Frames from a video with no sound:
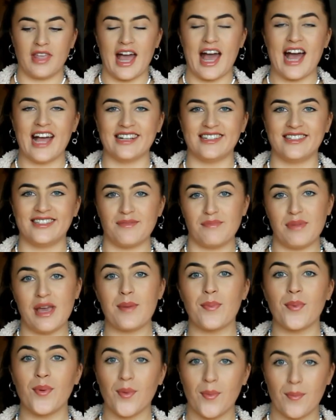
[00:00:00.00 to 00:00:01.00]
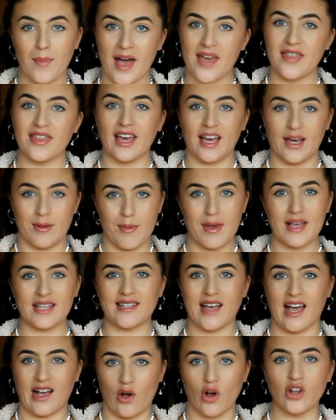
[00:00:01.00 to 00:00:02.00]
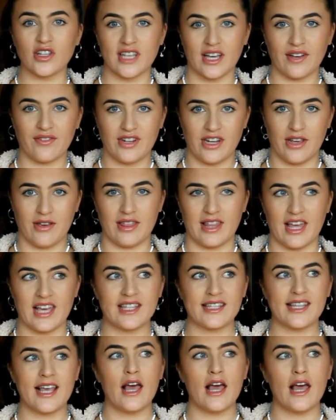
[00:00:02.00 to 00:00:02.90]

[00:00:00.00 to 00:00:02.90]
And people might think I'm a bit psychotic for doing this.